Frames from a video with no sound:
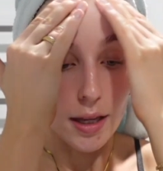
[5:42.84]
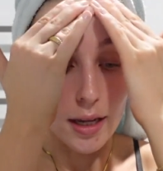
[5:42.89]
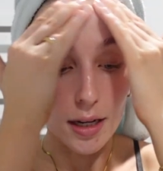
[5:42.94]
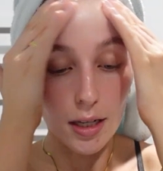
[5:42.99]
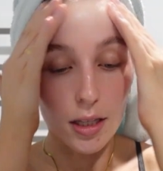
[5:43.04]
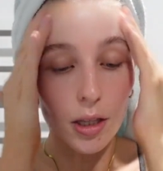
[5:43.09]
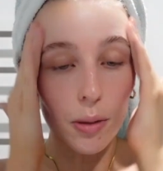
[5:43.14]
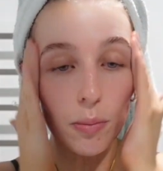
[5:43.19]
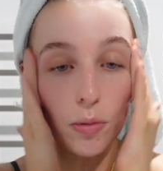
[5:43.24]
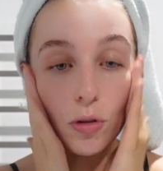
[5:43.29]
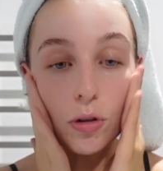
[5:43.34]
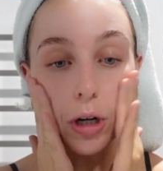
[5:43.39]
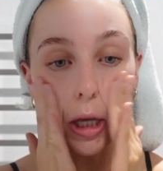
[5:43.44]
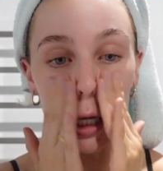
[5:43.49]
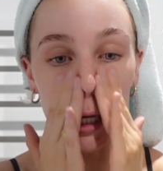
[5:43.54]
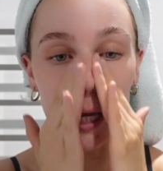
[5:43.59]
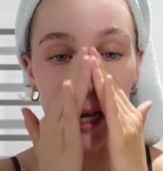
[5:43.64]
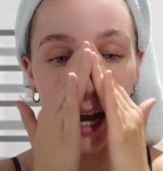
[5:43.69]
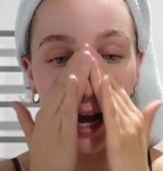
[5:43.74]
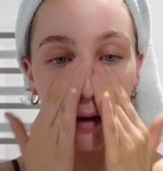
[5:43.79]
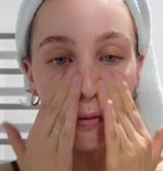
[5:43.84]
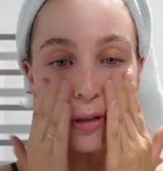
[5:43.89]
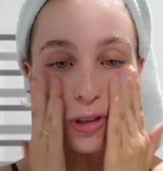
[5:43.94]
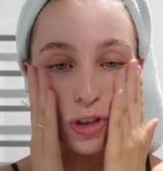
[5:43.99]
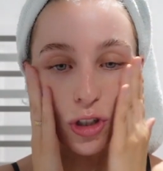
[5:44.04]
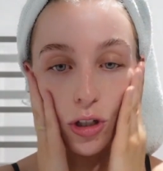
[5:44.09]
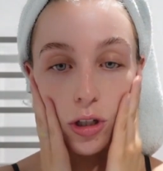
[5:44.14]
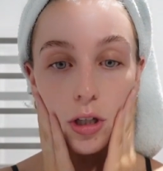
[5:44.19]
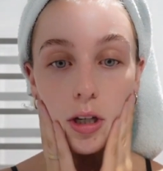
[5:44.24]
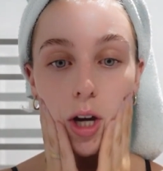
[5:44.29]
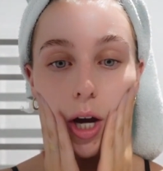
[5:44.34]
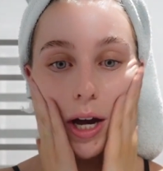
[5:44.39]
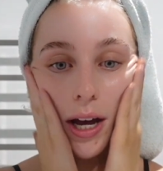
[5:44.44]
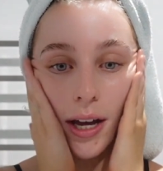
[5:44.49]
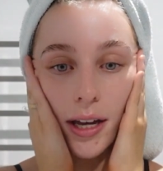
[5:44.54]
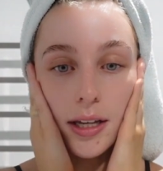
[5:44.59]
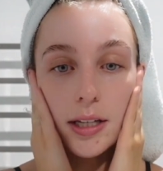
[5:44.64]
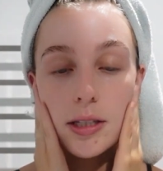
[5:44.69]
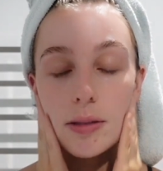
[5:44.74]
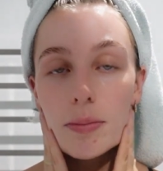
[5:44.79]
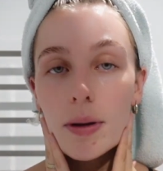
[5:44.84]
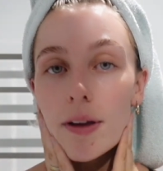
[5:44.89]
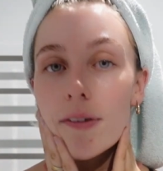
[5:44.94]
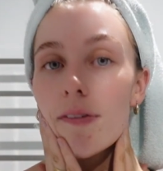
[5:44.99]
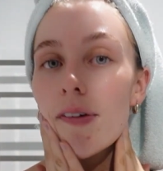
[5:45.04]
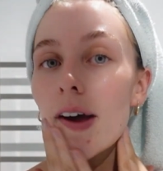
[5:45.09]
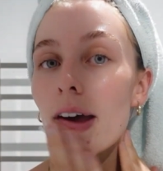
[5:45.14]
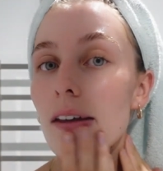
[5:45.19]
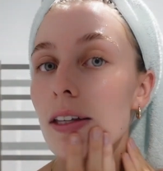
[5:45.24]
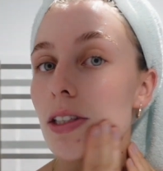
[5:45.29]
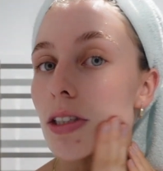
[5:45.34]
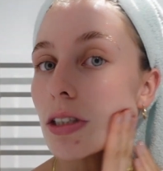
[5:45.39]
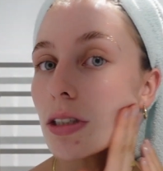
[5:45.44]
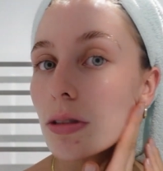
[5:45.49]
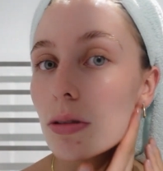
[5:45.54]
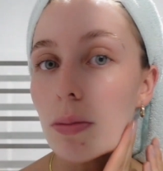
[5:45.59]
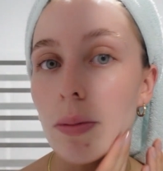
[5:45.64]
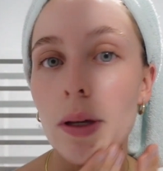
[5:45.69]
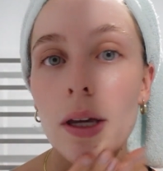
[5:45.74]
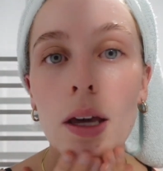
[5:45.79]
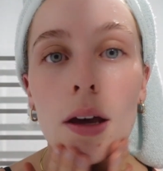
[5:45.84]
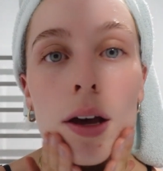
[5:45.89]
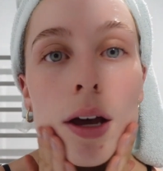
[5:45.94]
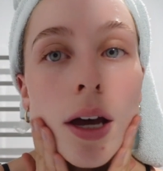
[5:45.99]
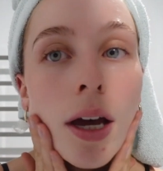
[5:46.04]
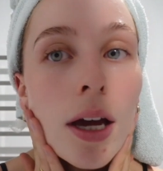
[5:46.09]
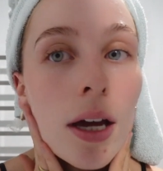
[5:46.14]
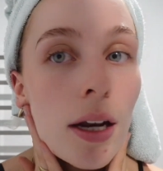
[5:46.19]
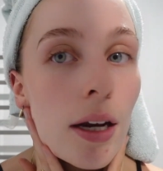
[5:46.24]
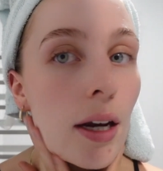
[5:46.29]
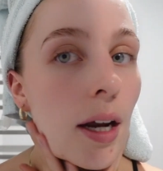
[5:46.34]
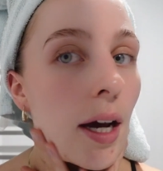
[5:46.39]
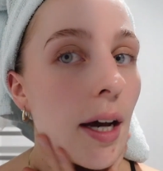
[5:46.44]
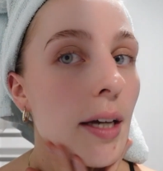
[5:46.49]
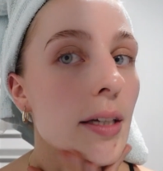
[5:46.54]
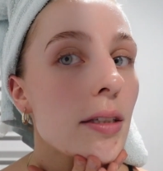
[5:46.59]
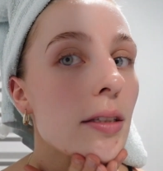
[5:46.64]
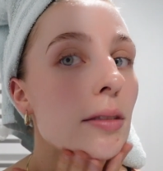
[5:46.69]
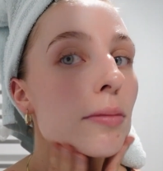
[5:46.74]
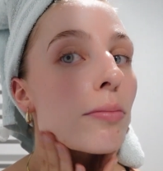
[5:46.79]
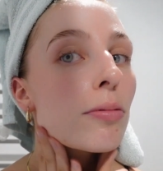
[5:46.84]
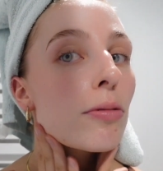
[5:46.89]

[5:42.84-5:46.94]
then in the morning, I will show you guys my face because it'll be nice and